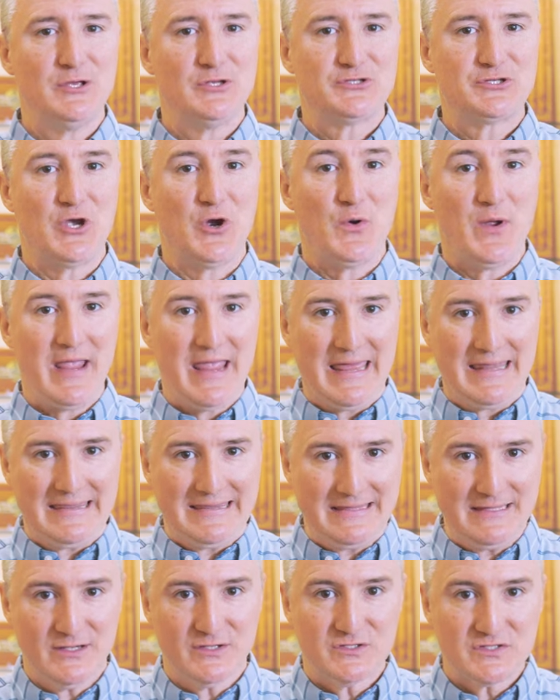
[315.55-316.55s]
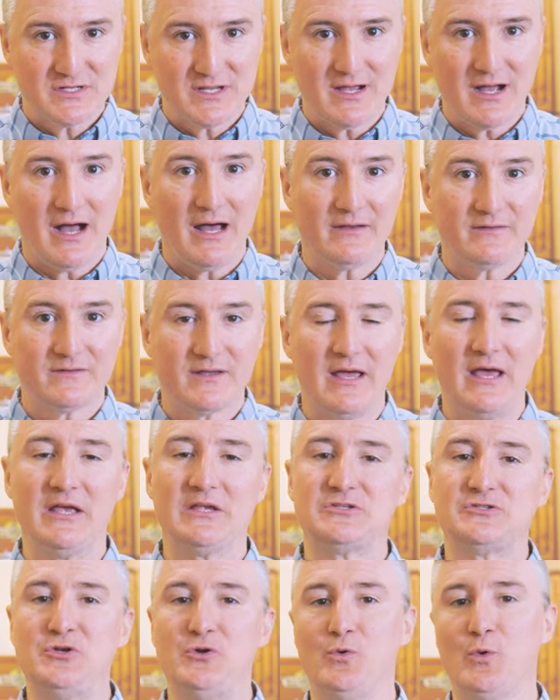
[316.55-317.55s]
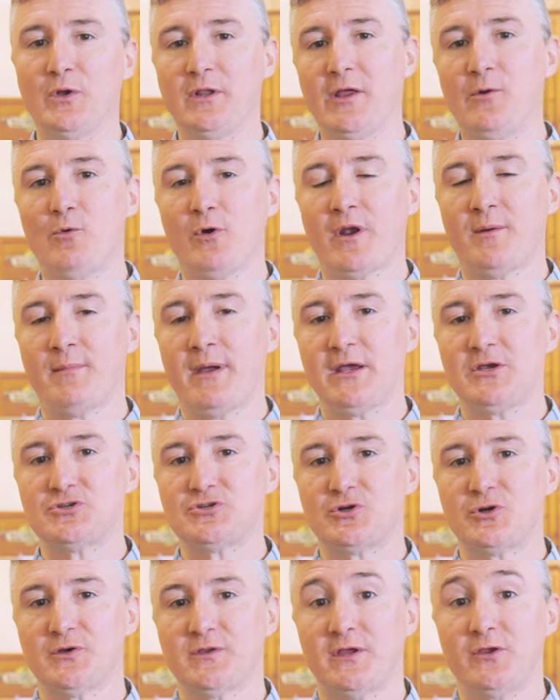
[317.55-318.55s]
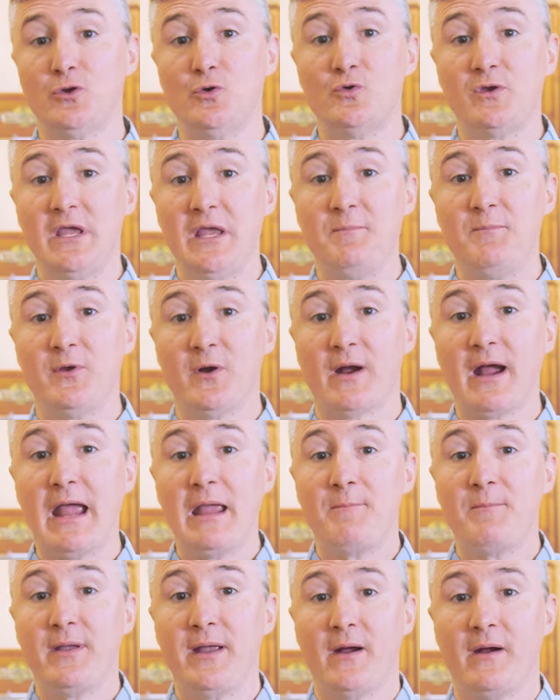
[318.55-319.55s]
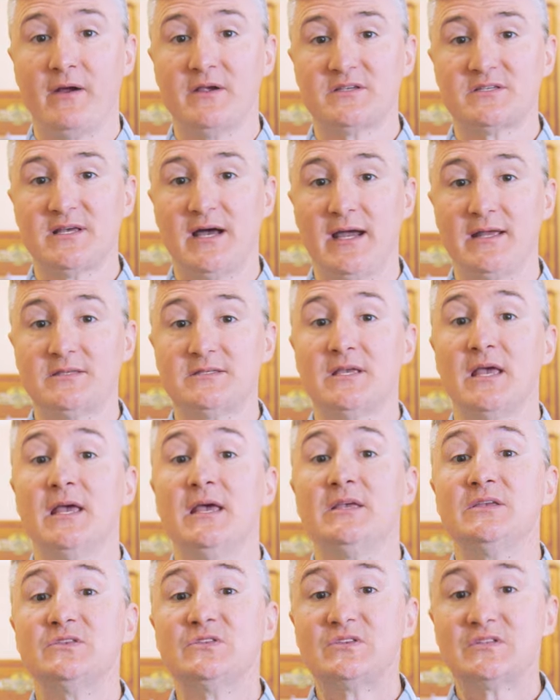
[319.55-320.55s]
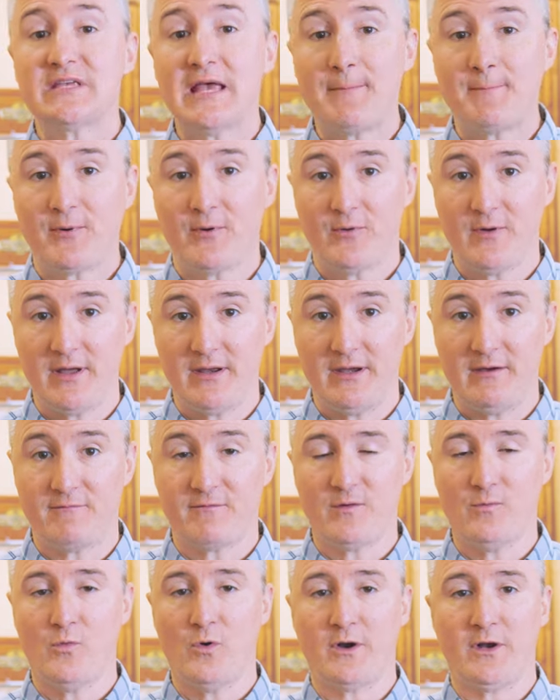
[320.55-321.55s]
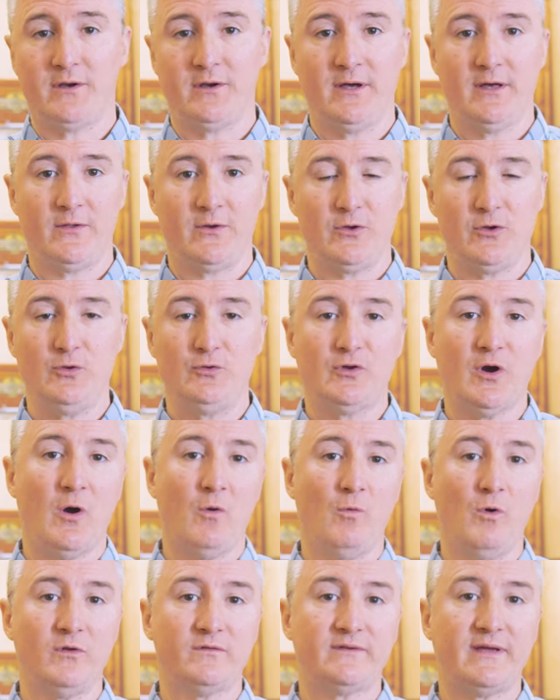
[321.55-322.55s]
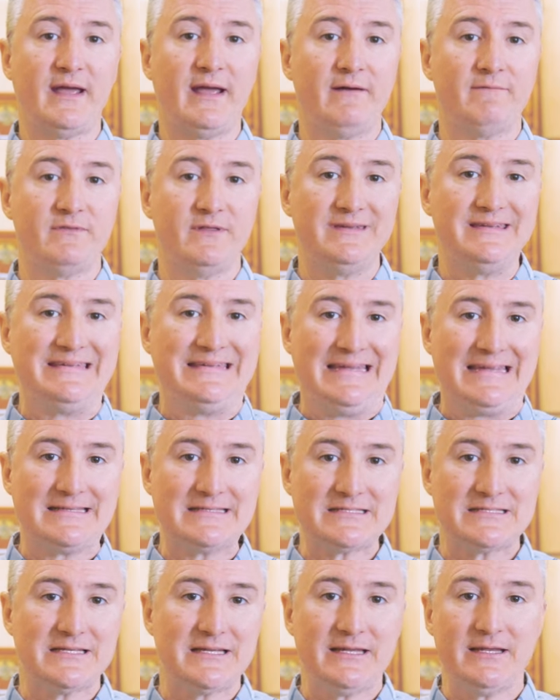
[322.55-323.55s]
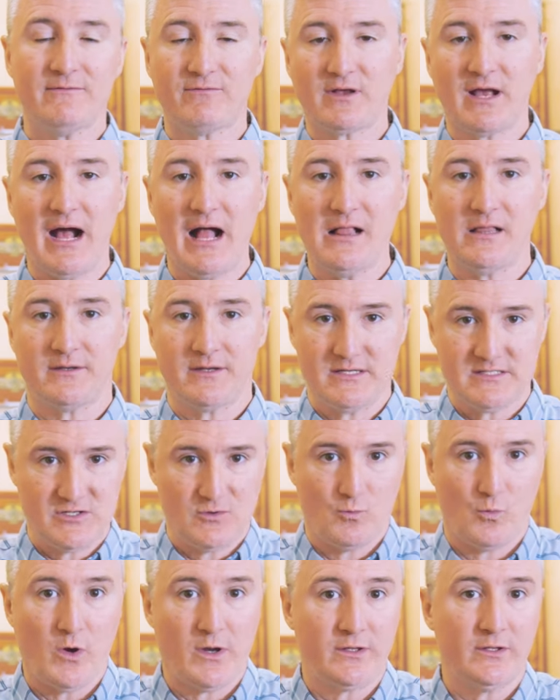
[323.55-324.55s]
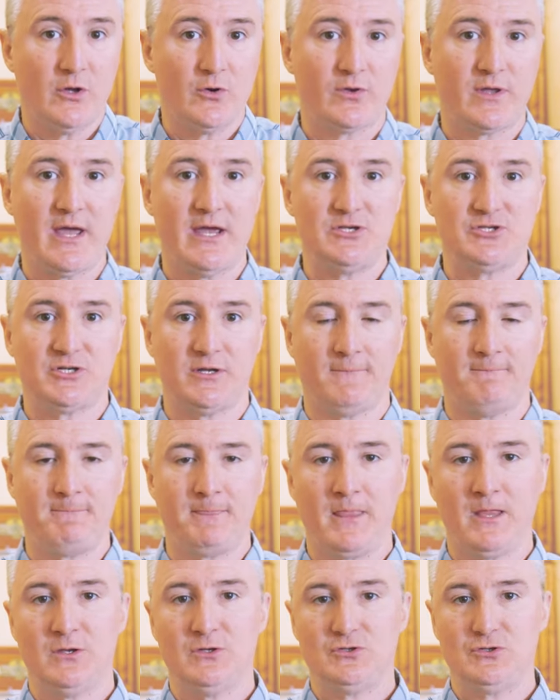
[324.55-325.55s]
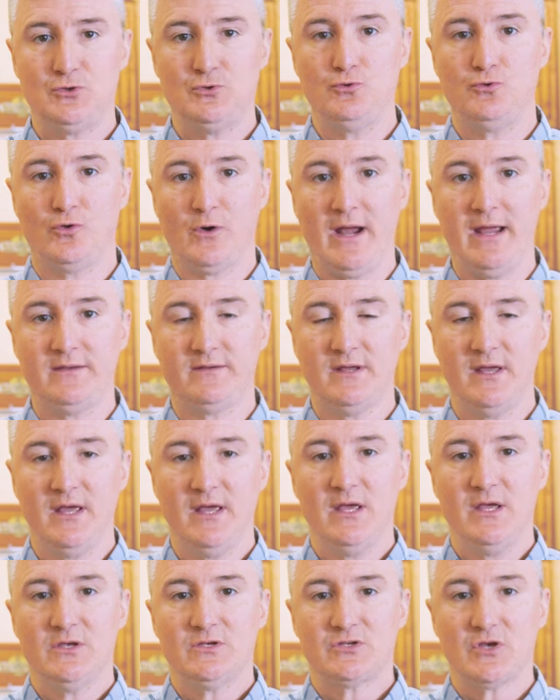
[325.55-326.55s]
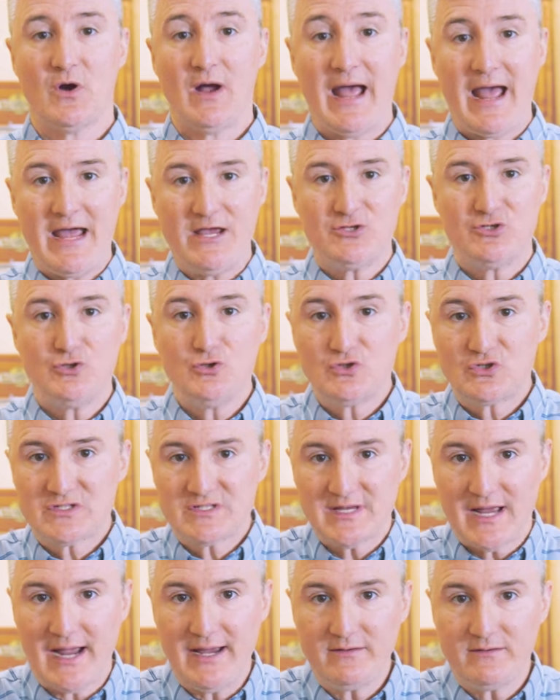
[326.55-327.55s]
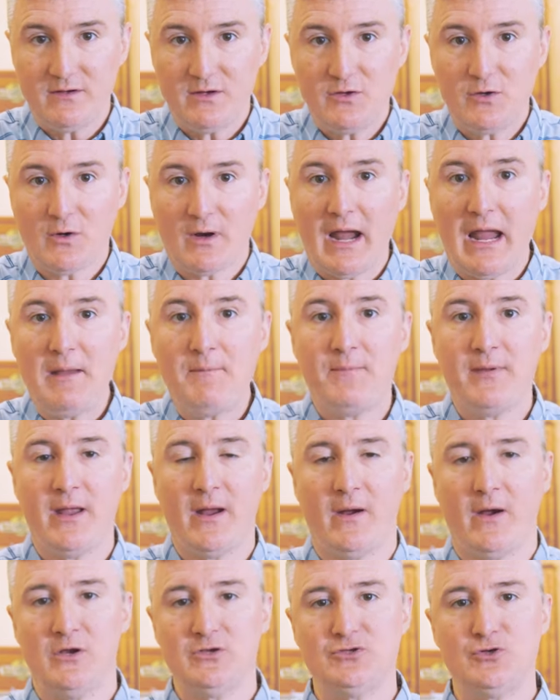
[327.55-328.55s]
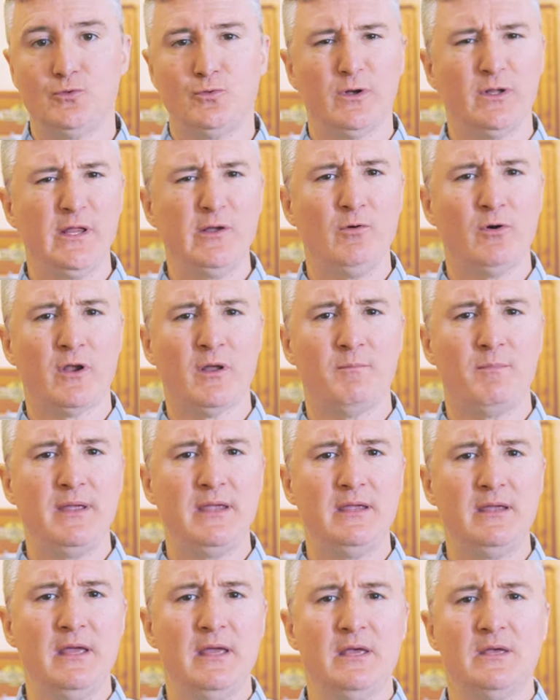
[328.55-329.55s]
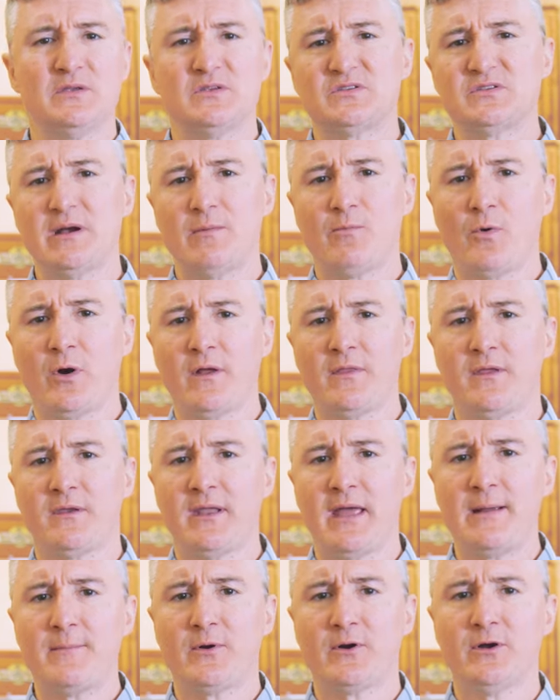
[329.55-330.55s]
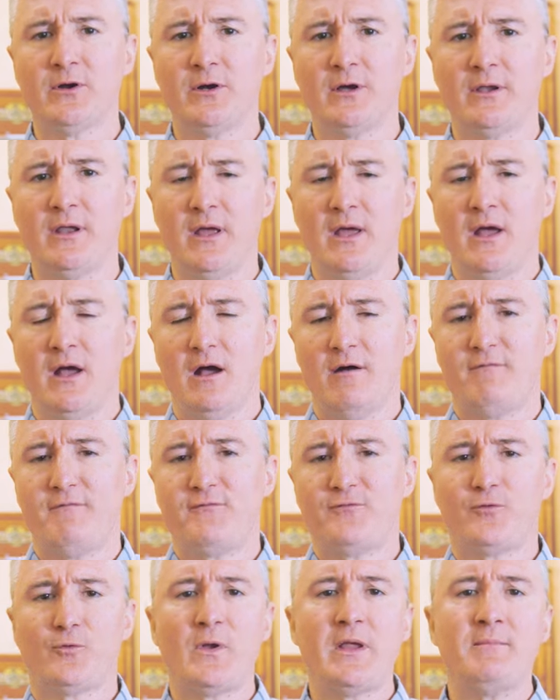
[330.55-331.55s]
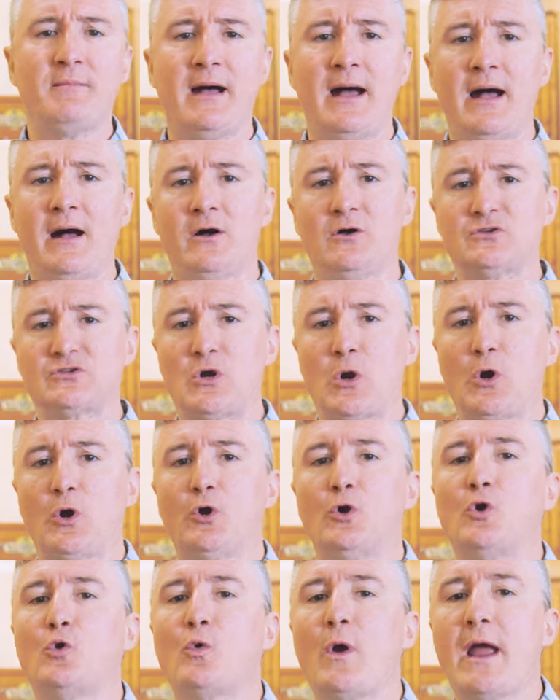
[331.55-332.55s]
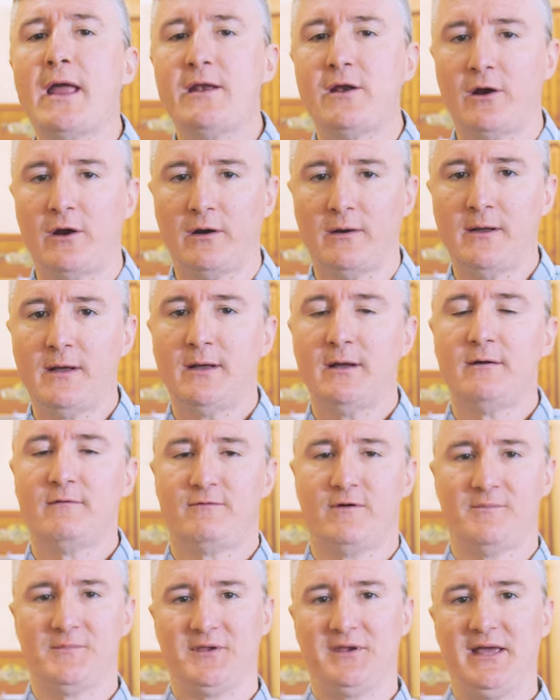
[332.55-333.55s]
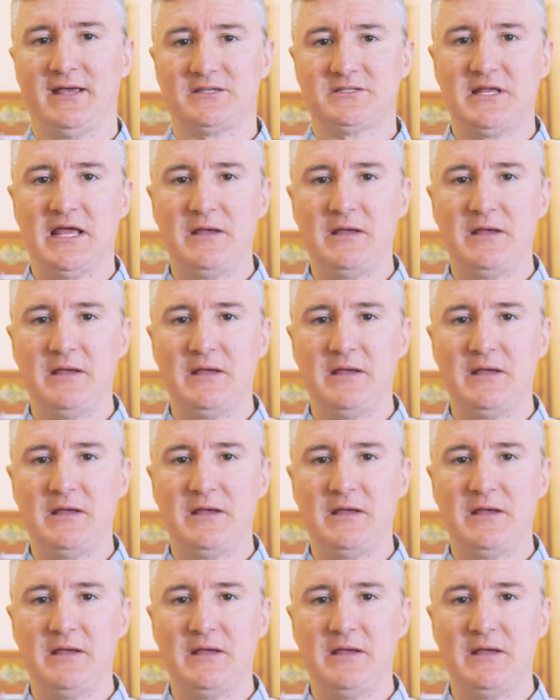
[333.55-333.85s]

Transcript: So in this context, you really want to make sure that you keep your apiary sites separated from one another. You don't want to have the density of colonies in one location too great. So as you site your apiaries, you really want to be somewhere in the neighborhood of 3 miles or greater from the next